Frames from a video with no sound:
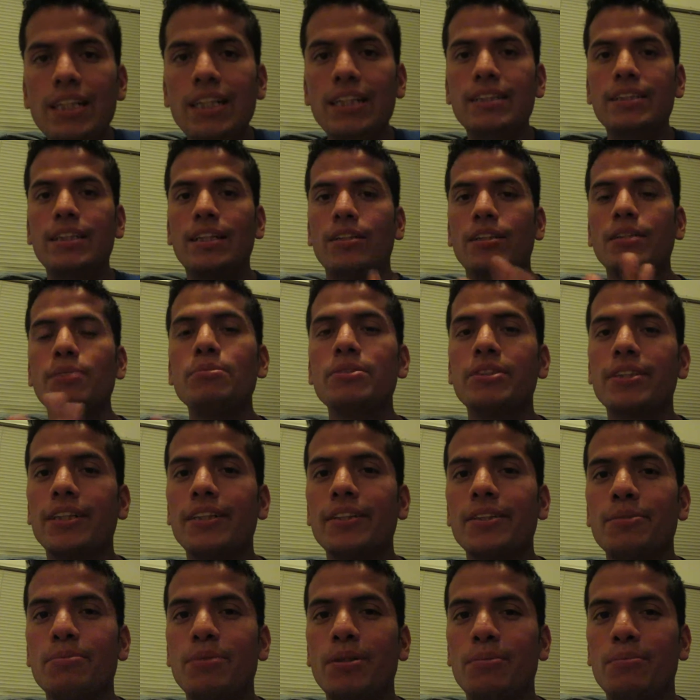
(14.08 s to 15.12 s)
now let me
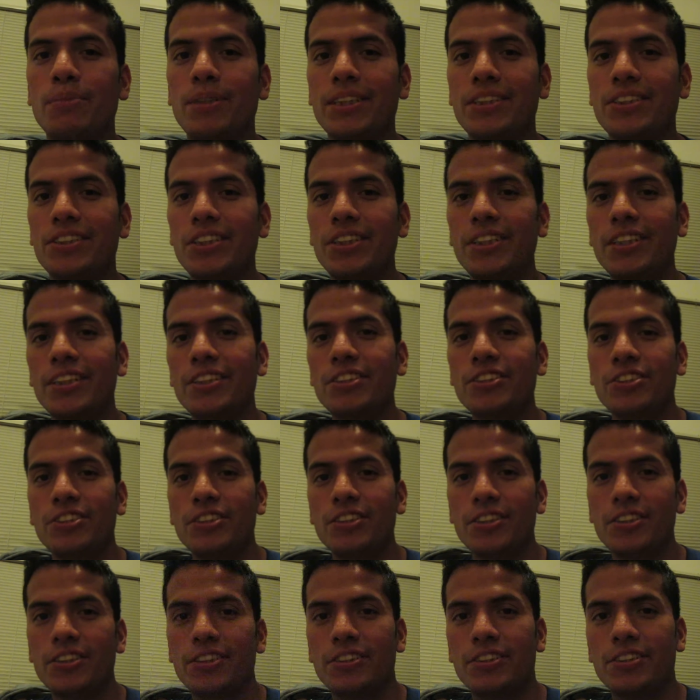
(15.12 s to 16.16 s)
tell you about my teenage
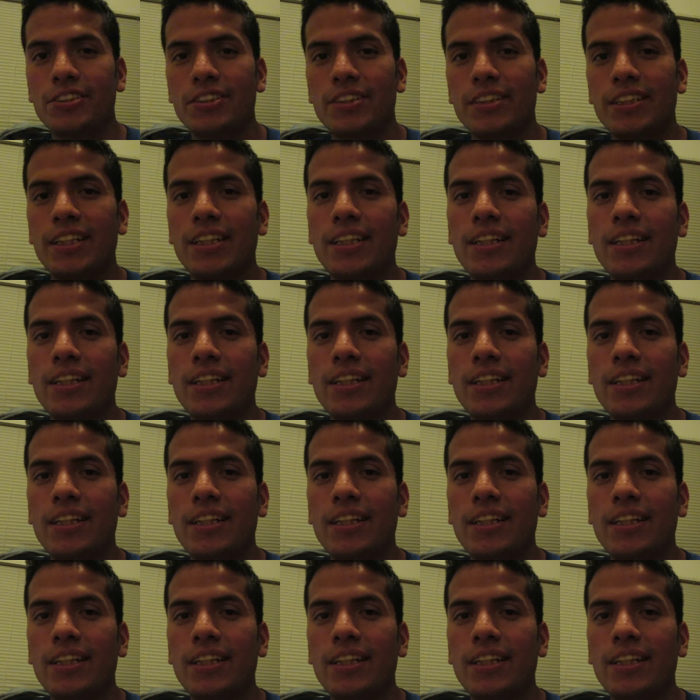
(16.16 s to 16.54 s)
years.